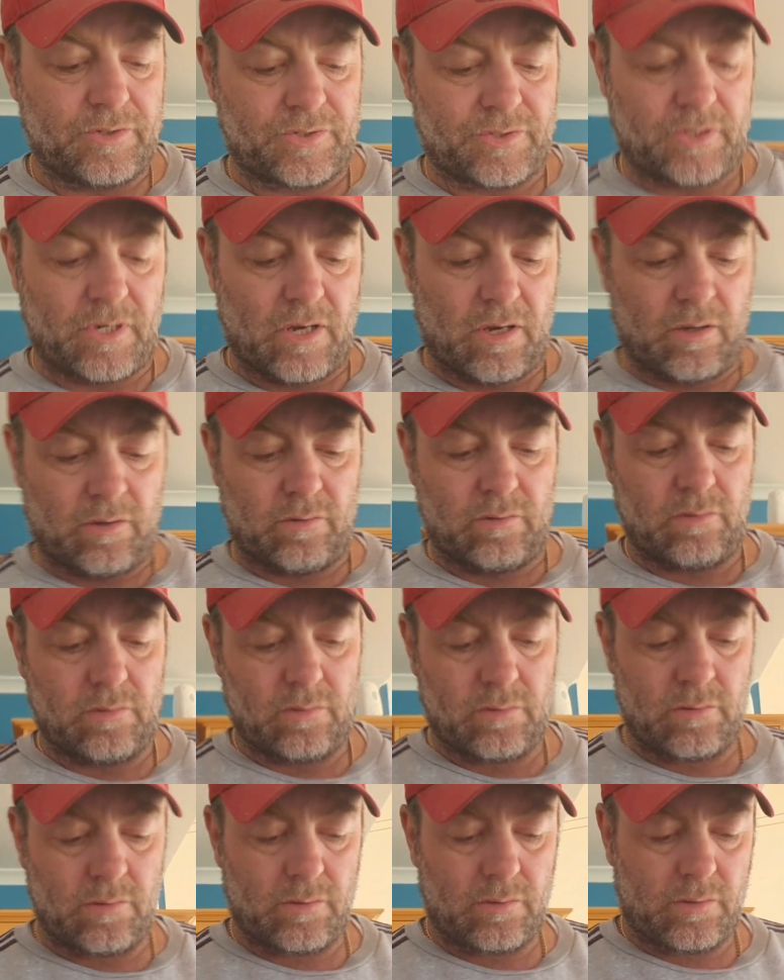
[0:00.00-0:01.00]
Snail.
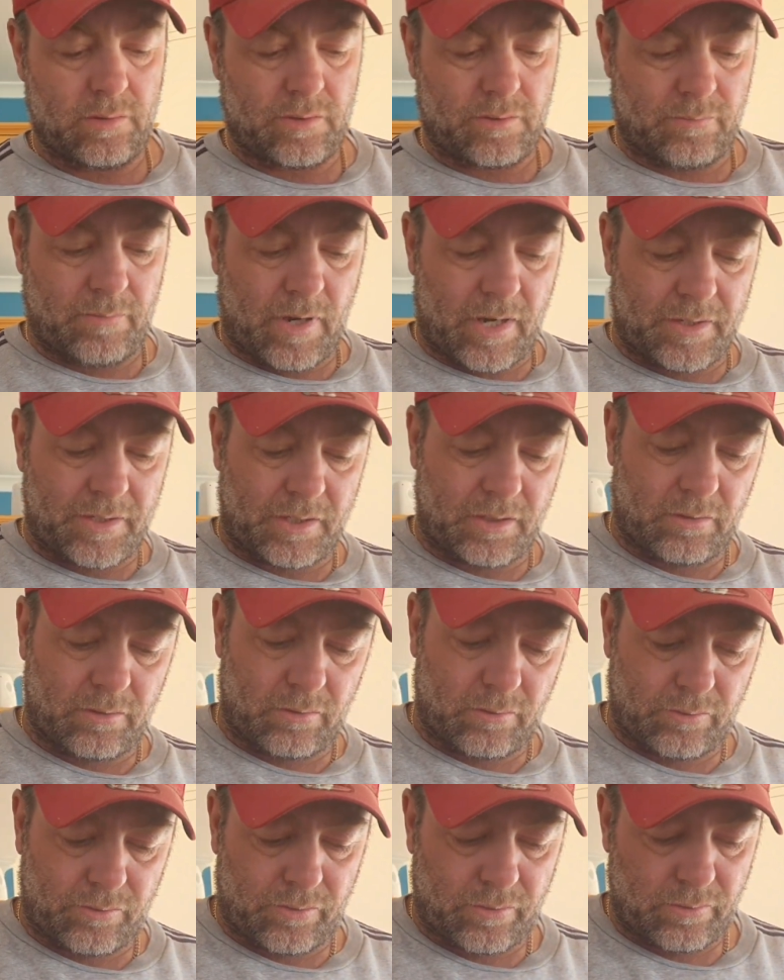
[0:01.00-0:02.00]
It's a magic
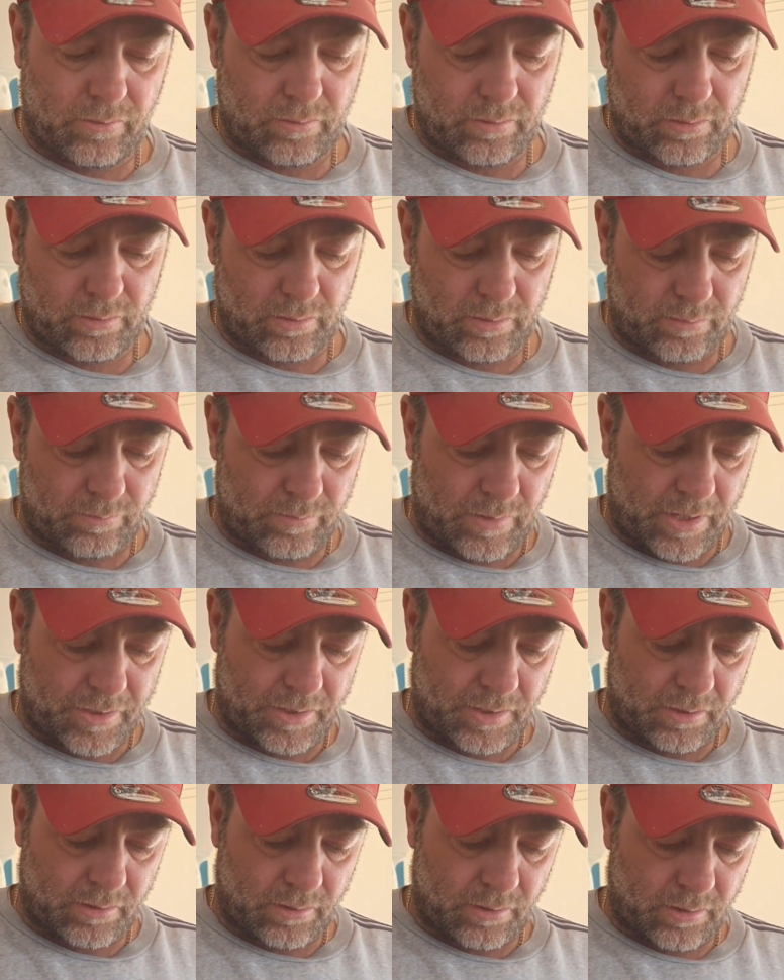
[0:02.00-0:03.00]
little,
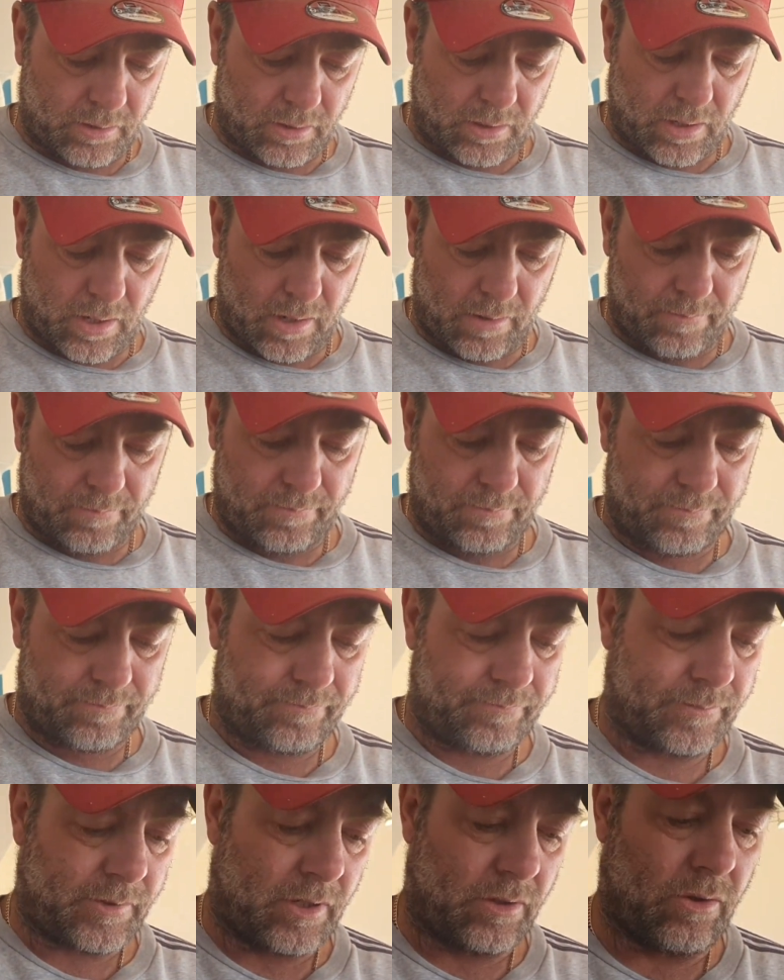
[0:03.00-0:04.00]
a
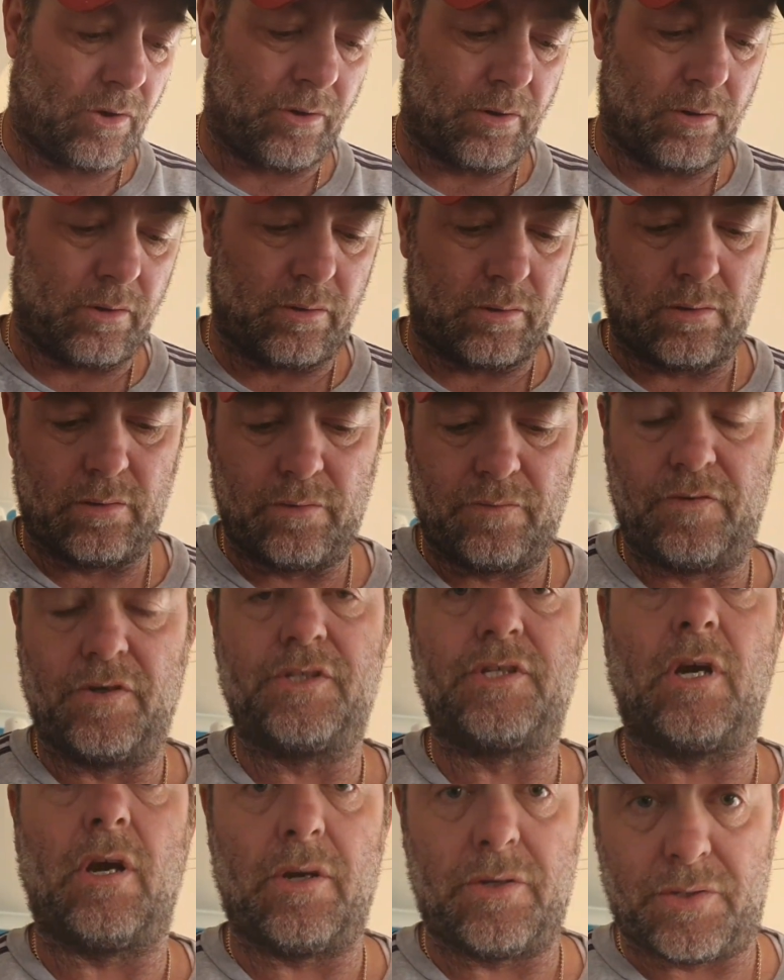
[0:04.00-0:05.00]
lot of
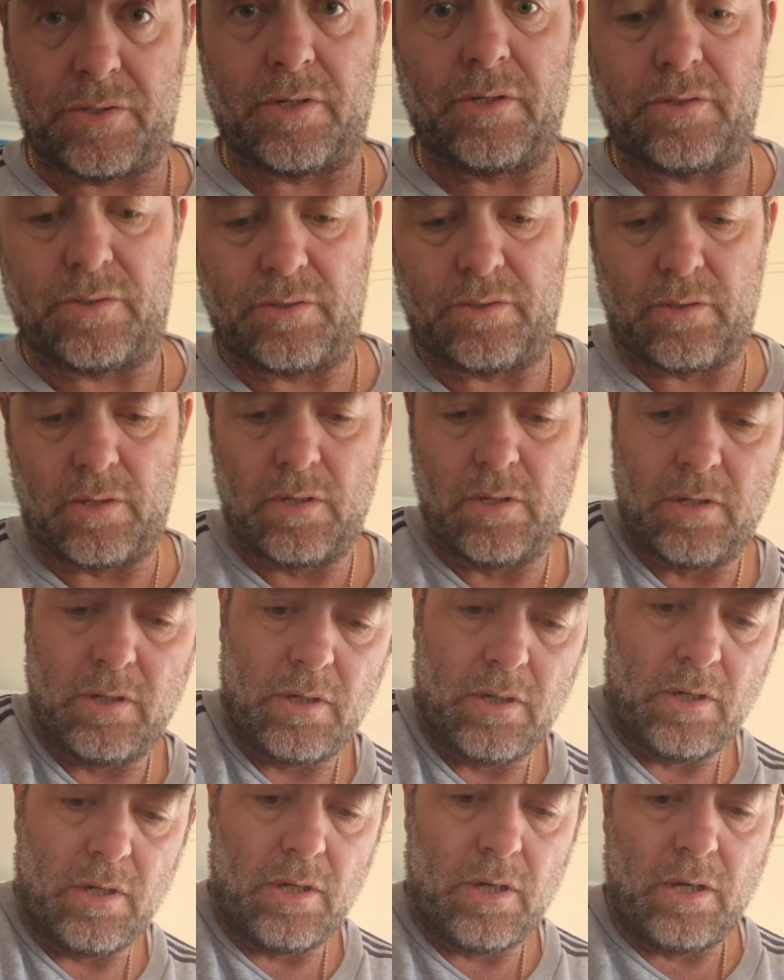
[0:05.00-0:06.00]
fishers that's
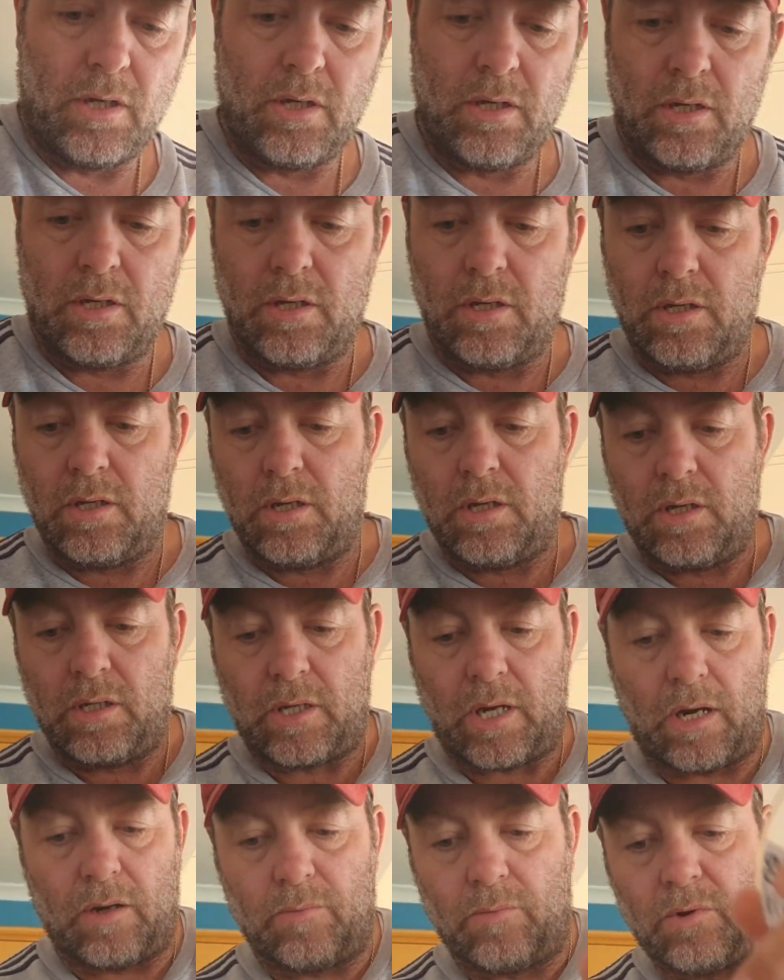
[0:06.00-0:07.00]

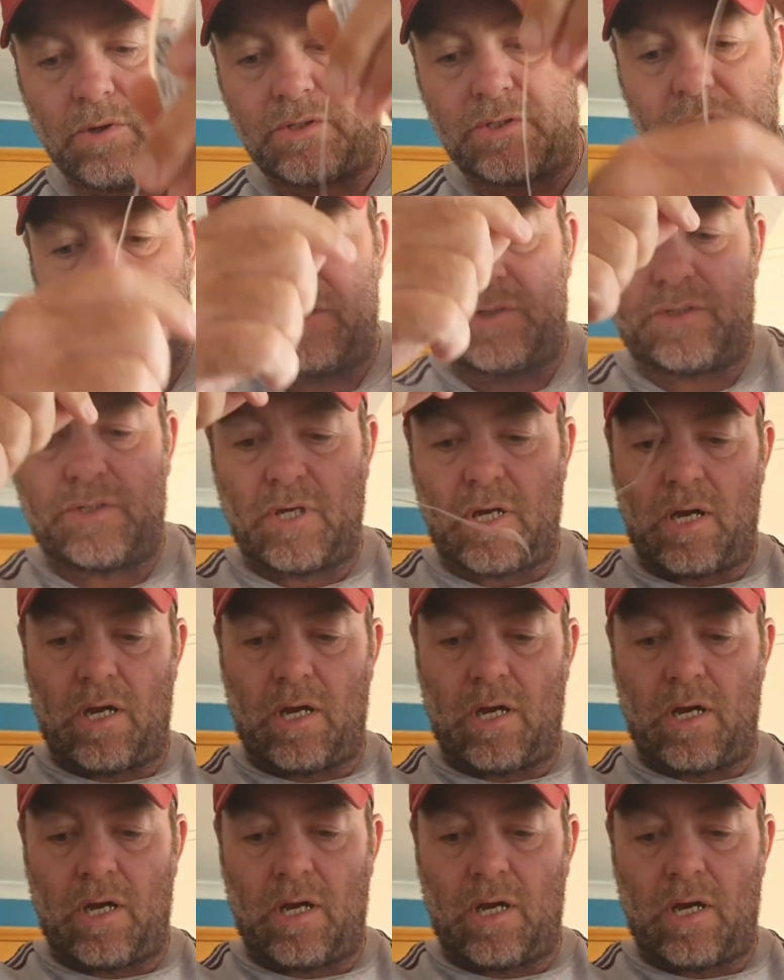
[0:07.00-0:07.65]
gonna watch this